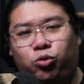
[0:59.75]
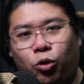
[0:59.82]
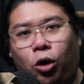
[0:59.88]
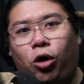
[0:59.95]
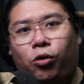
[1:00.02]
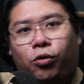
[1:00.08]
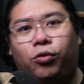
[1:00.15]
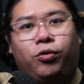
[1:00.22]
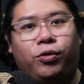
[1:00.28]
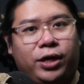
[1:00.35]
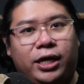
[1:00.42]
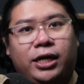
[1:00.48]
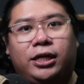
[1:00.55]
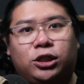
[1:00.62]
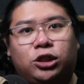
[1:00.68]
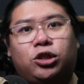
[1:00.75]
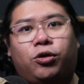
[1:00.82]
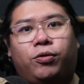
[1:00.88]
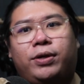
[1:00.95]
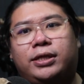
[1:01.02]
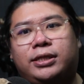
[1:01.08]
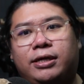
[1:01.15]
role in the
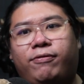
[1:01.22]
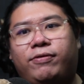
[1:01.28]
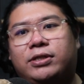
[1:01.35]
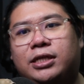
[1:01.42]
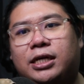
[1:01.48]
story itself